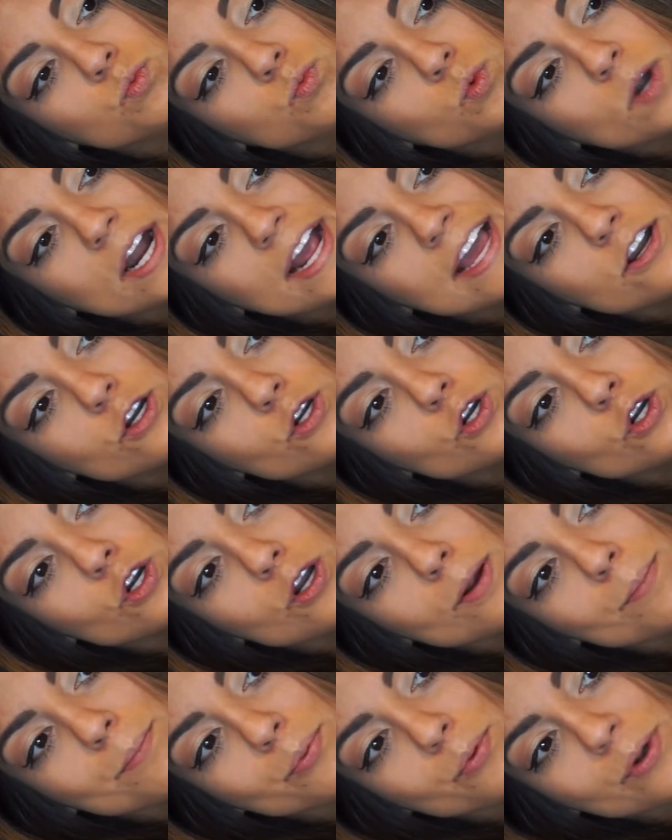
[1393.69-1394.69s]

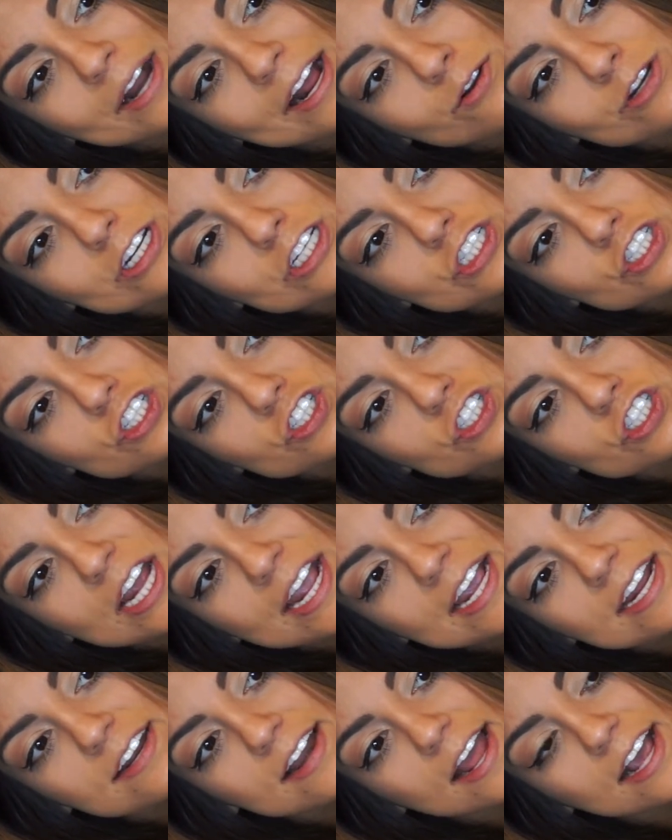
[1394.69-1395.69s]
redder brownish
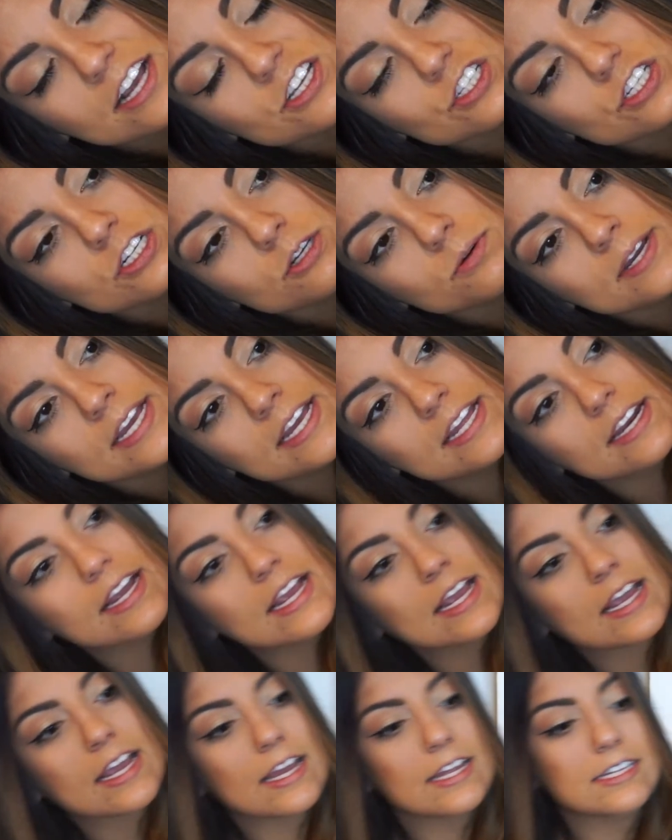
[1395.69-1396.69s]
shade next to
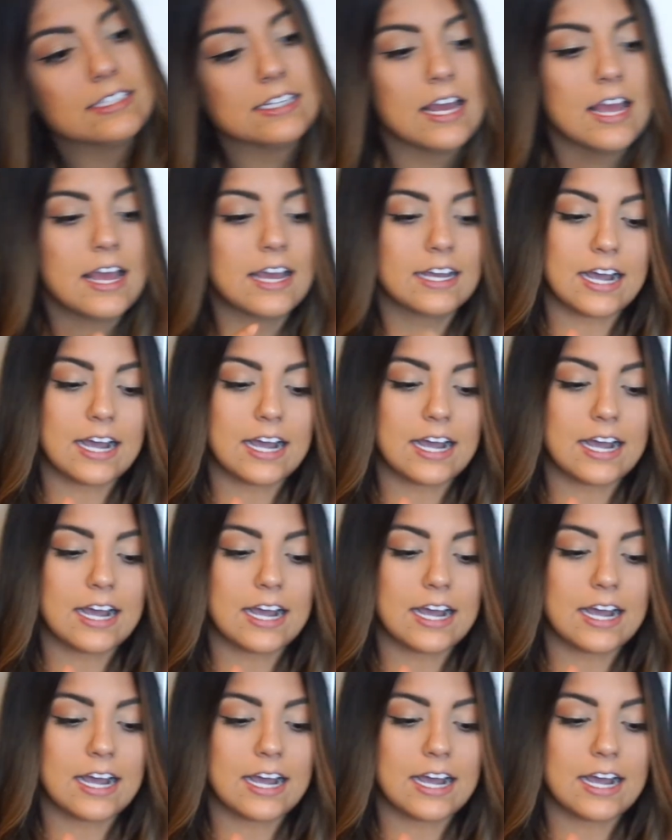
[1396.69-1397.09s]
it and